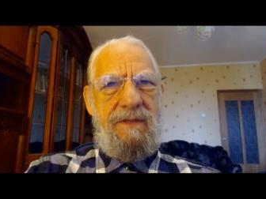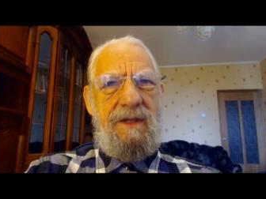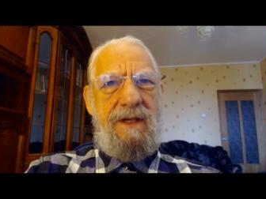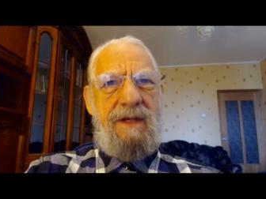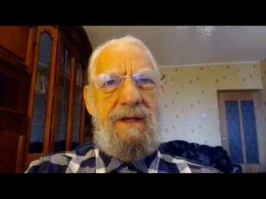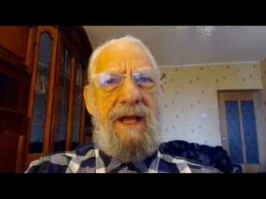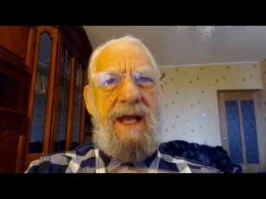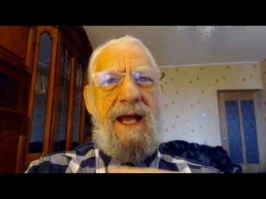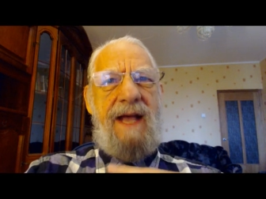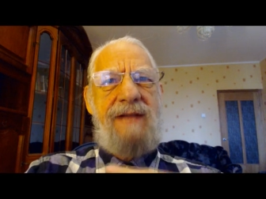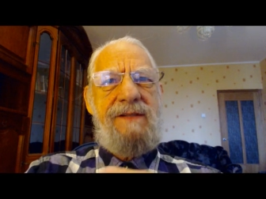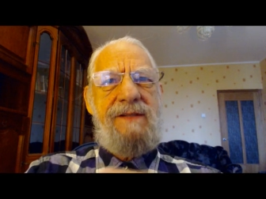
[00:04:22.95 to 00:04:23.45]

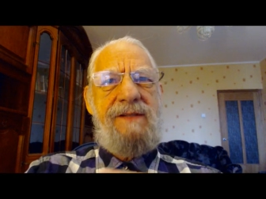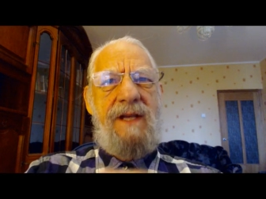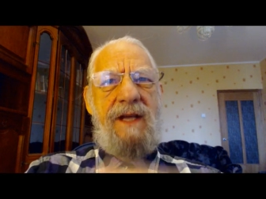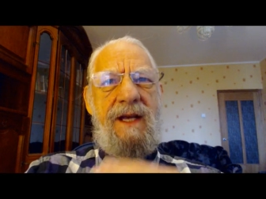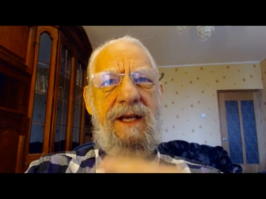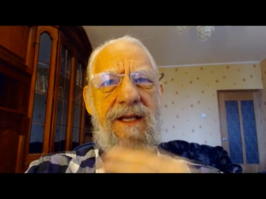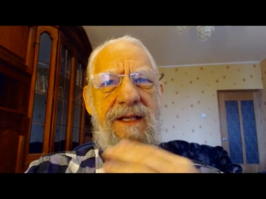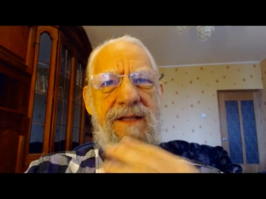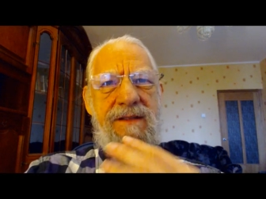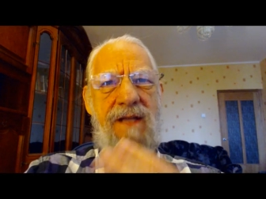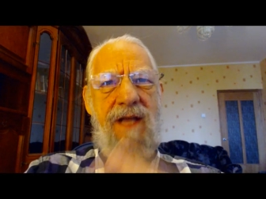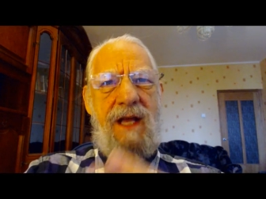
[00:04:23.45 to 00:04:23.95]
NASA
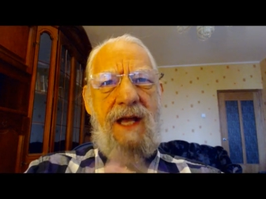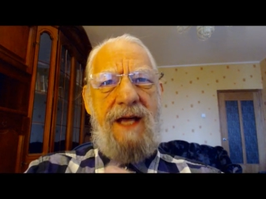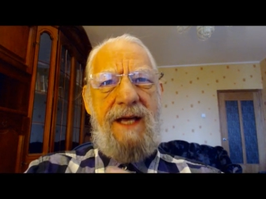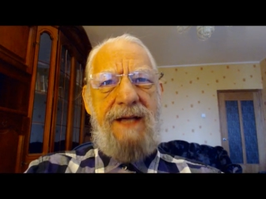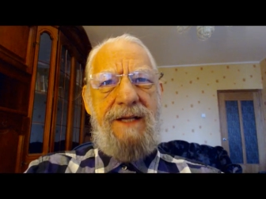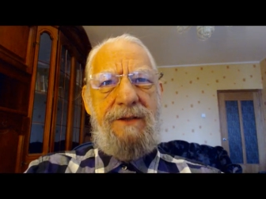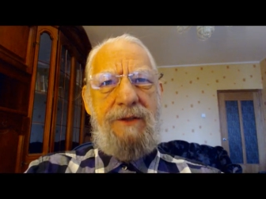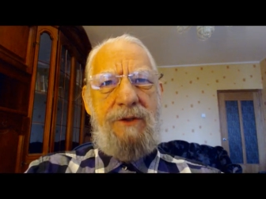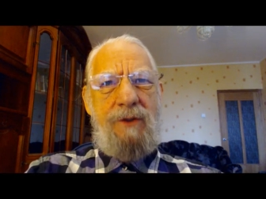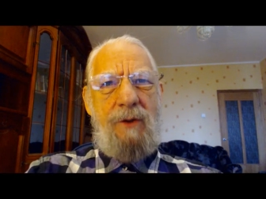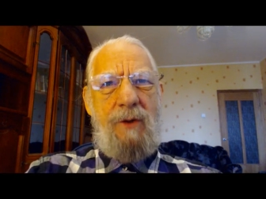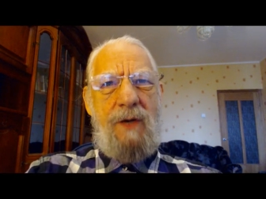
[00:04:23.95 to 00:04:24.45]
is
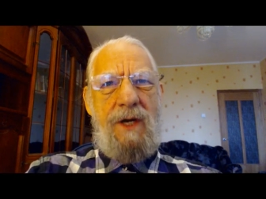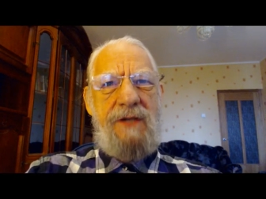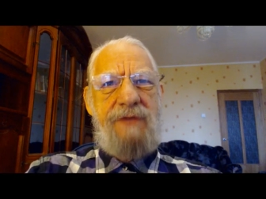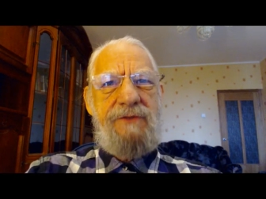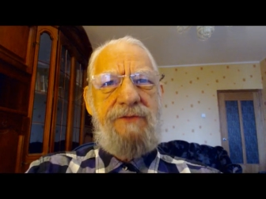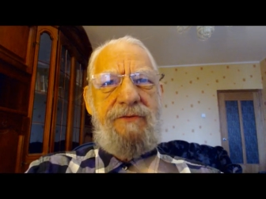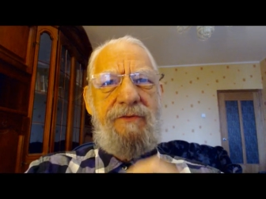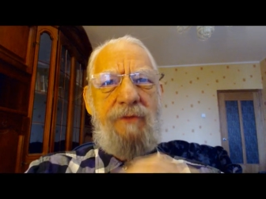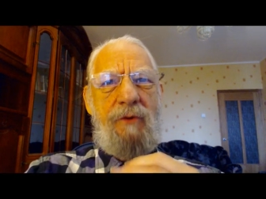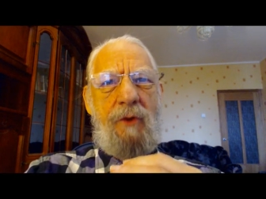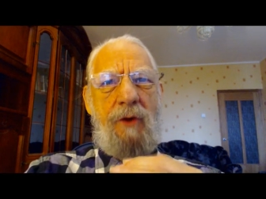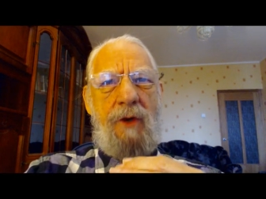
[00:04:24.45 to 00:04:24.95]
lying to us
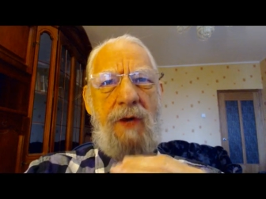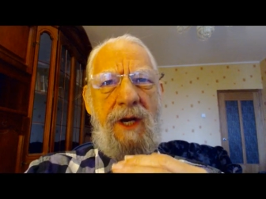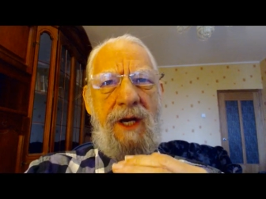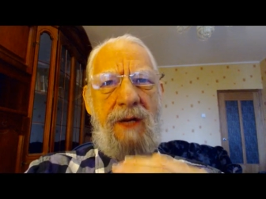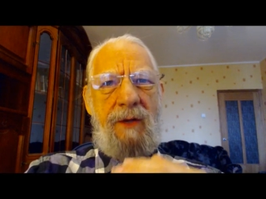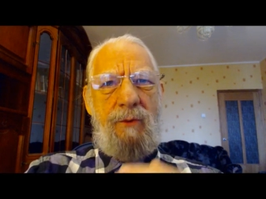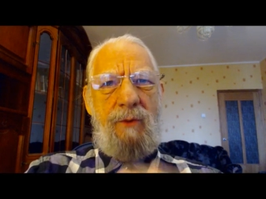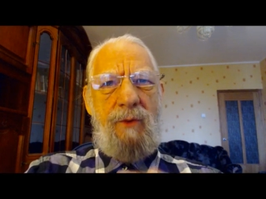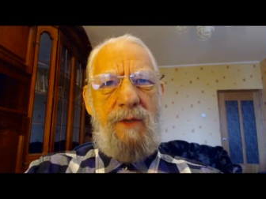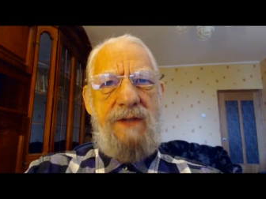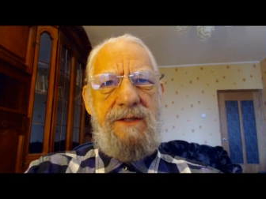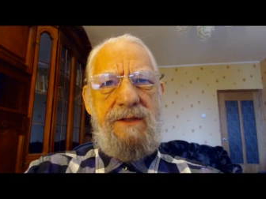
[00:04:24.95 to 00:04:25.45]
for a
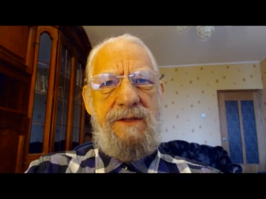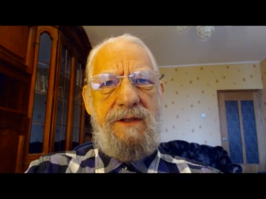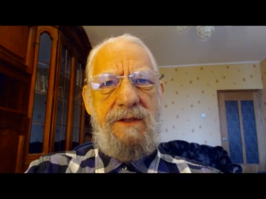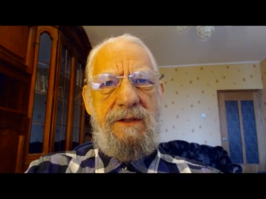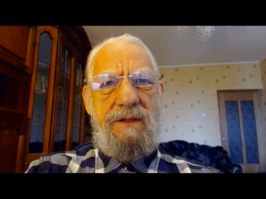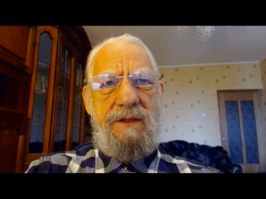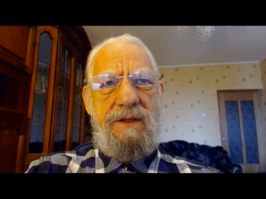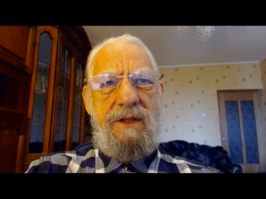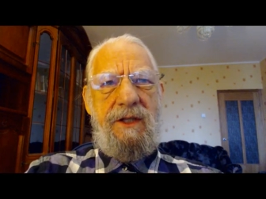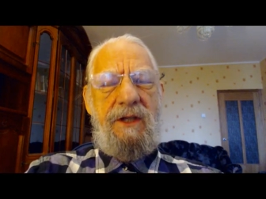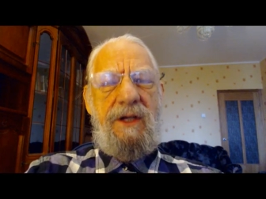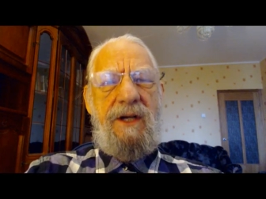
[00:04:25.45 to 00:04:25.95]

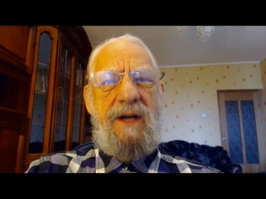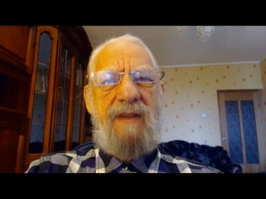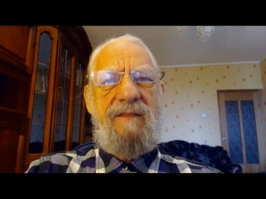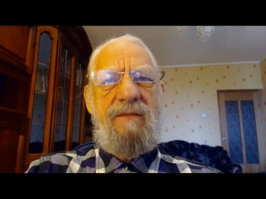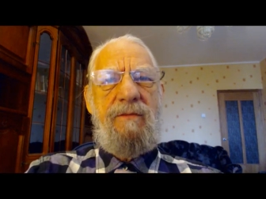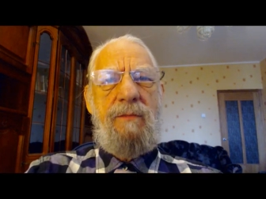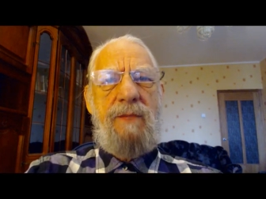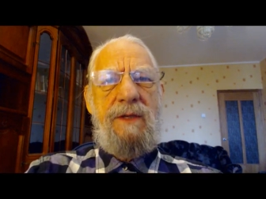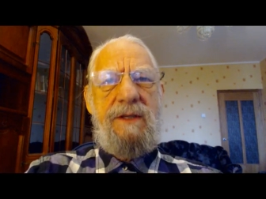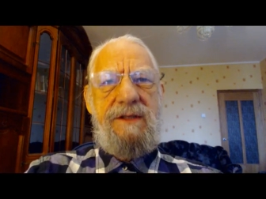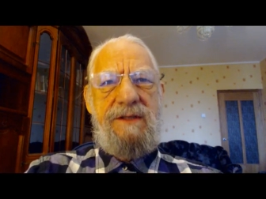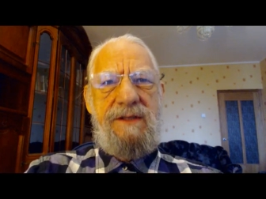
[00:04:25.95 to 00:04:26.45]
reason. The
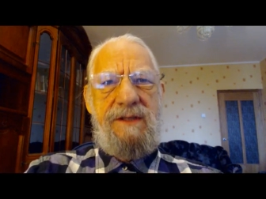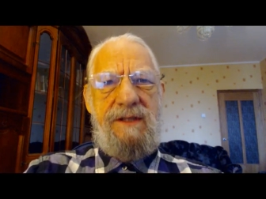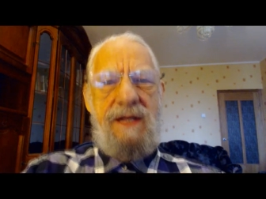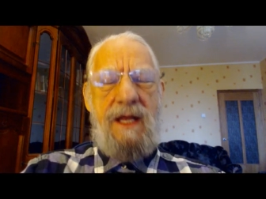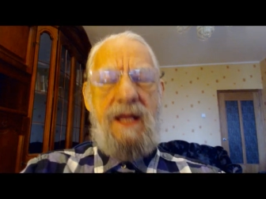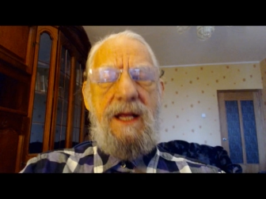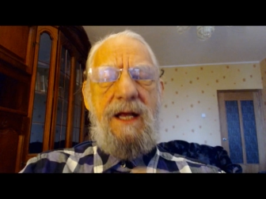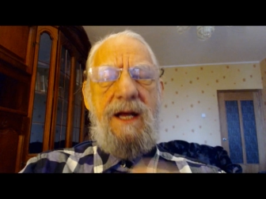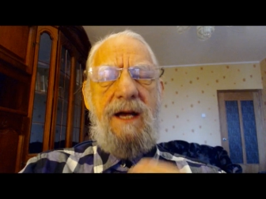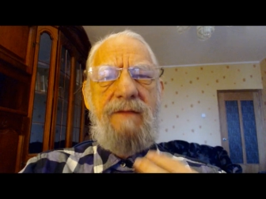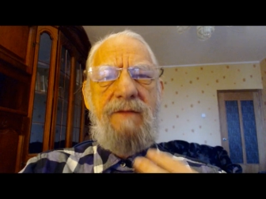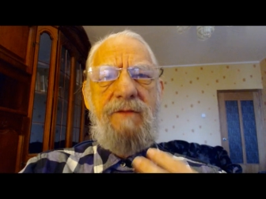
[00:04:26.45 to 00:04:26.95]
governments
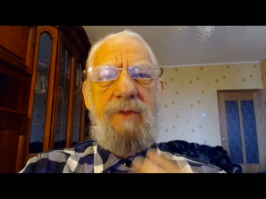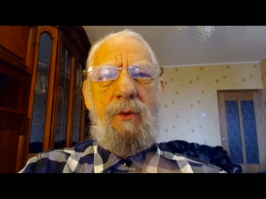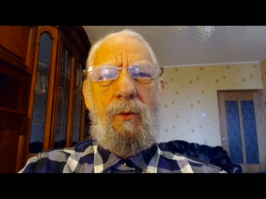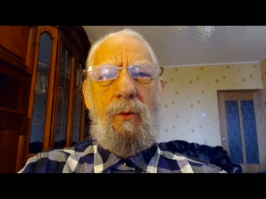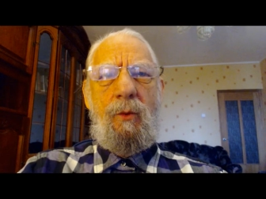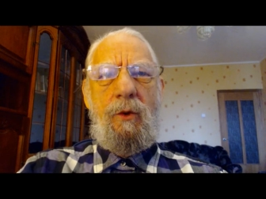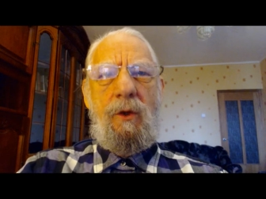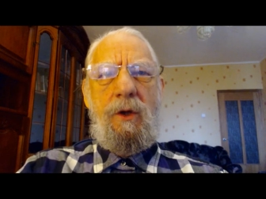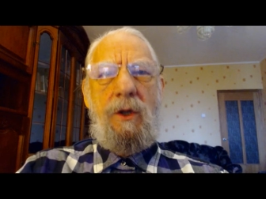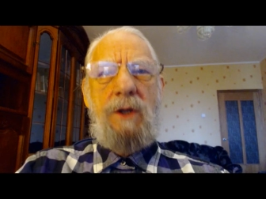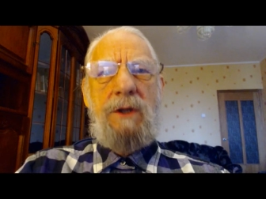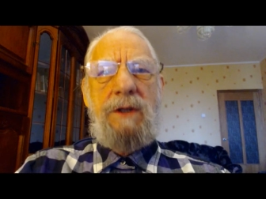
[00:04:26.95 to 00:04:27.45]
of the
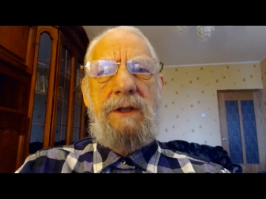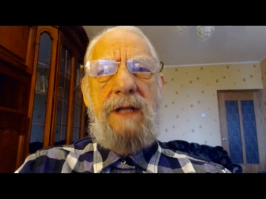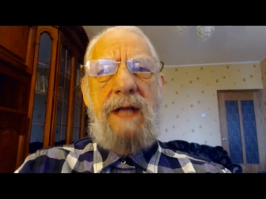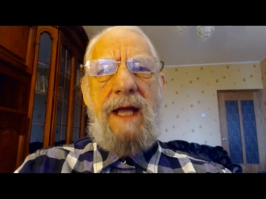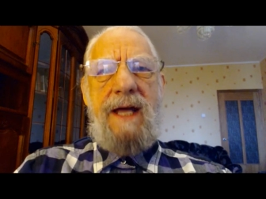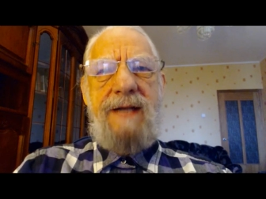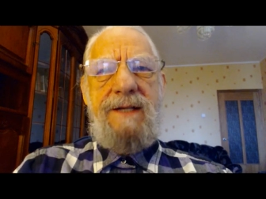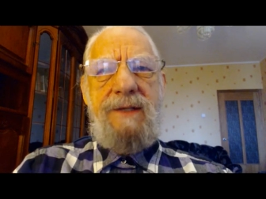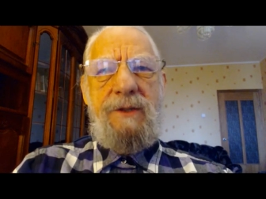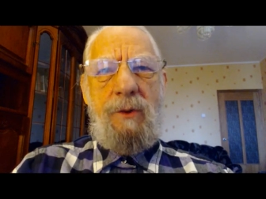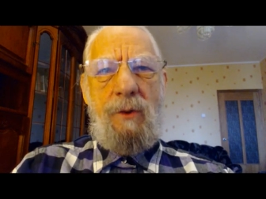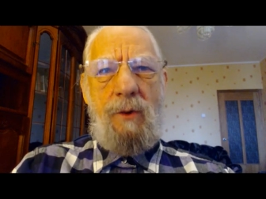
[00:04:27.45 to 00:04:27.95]
world
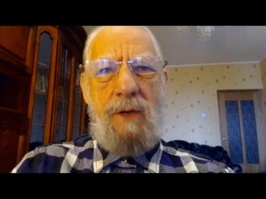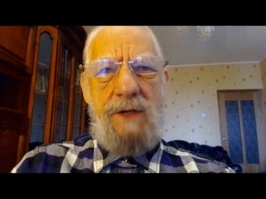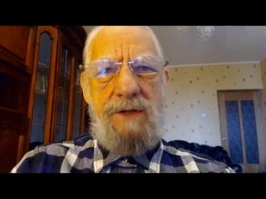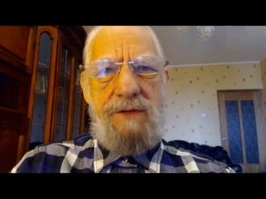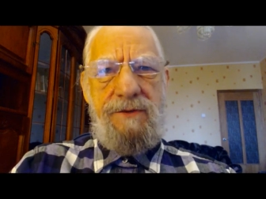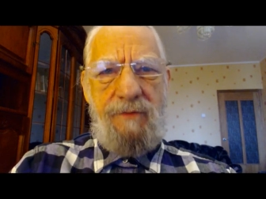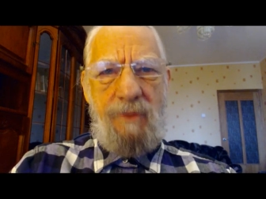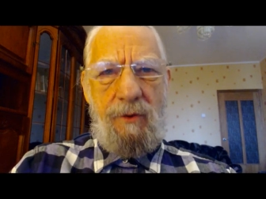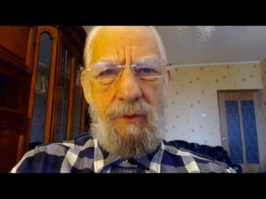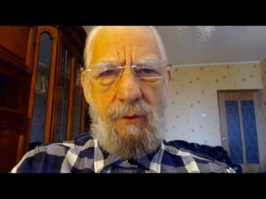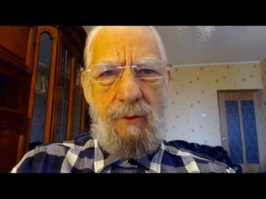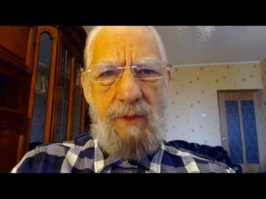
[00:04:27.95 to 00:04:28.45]
lie to us
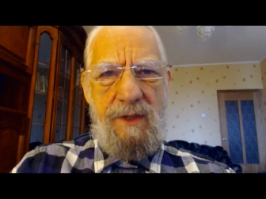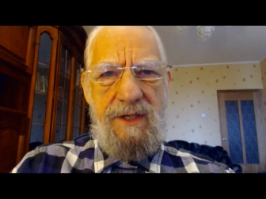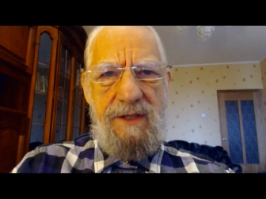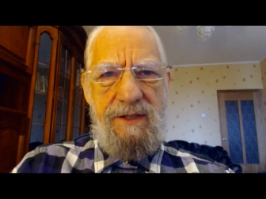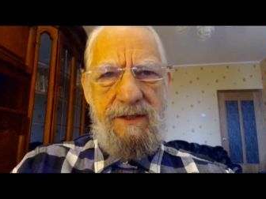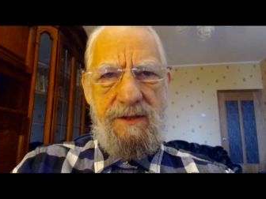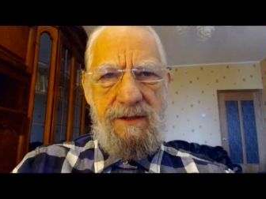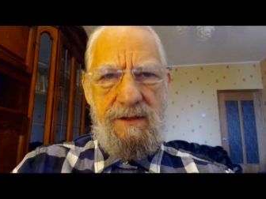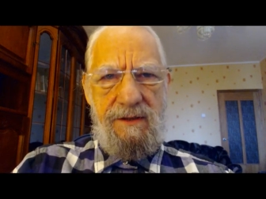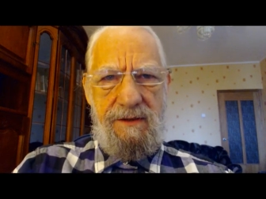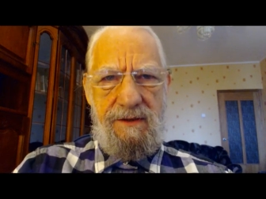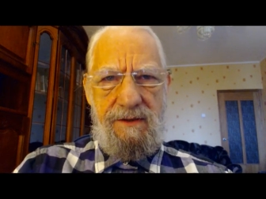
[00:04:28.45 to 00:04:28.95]
for
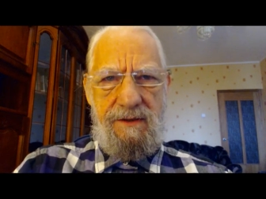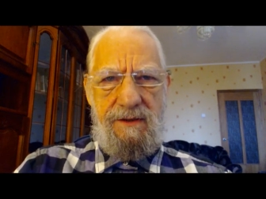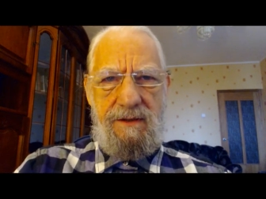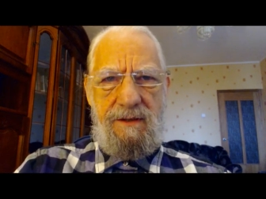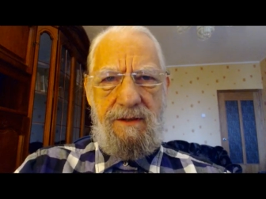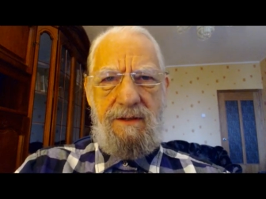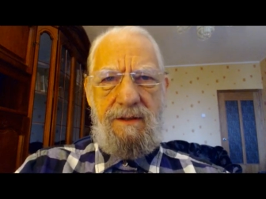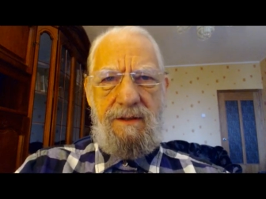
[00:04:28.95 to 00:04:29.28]
reasons.